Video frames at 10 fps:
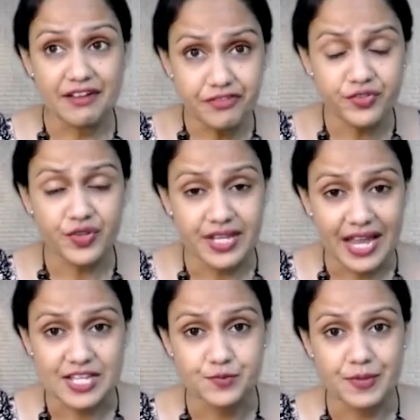everything
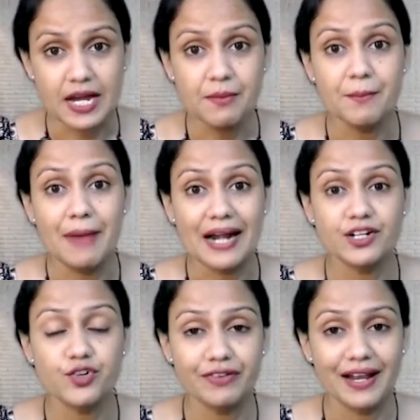has become a
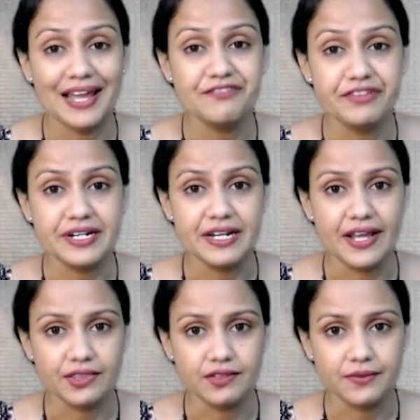matter of life and
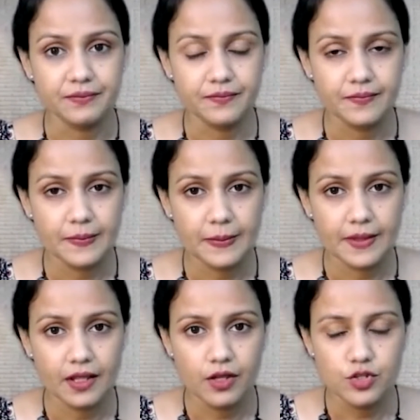death.
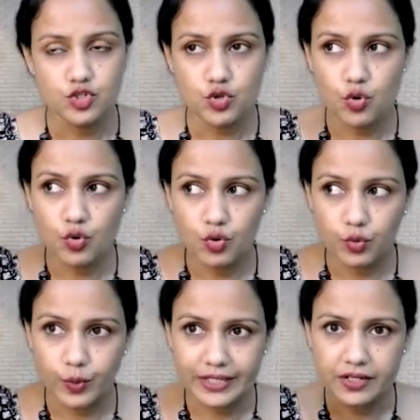So
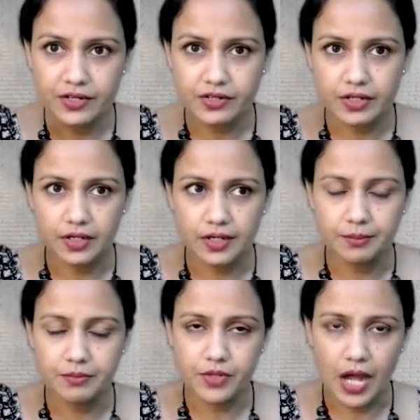whether
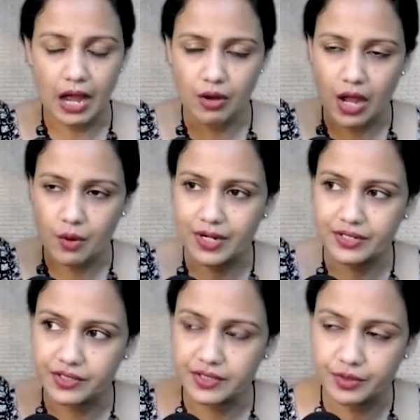how are
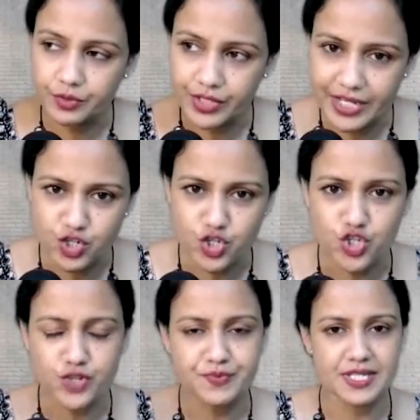the
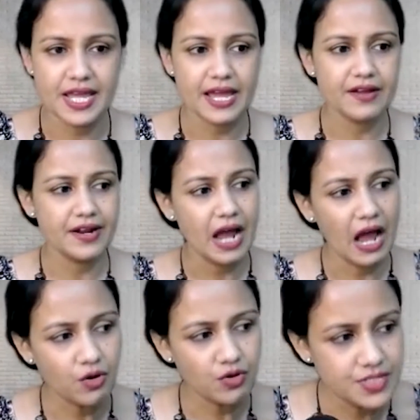relationships there and
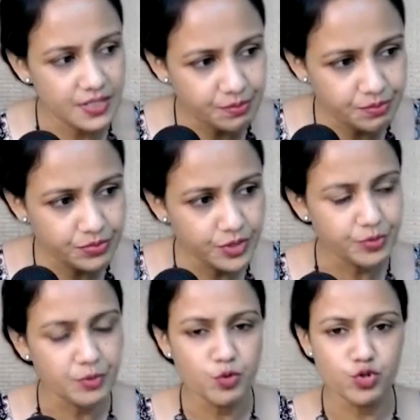how's the
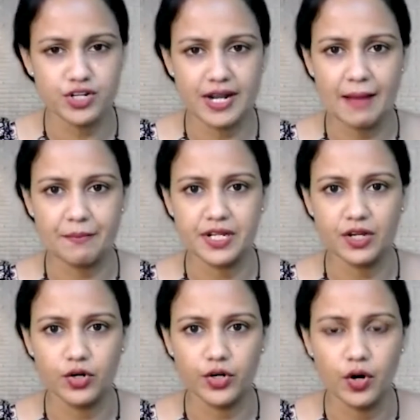promotion
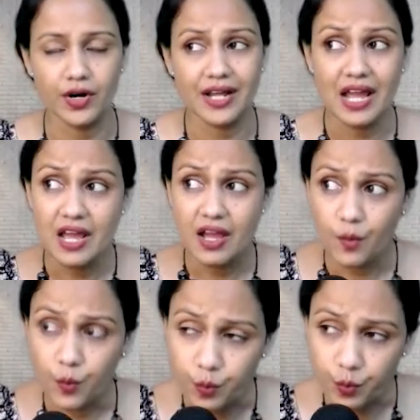happening or not,
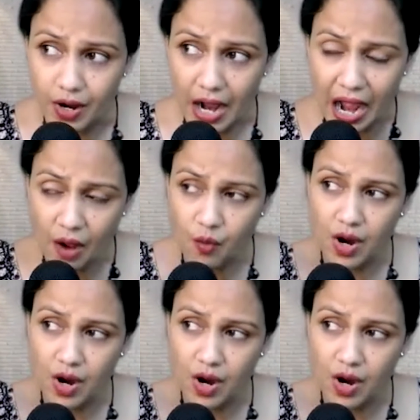how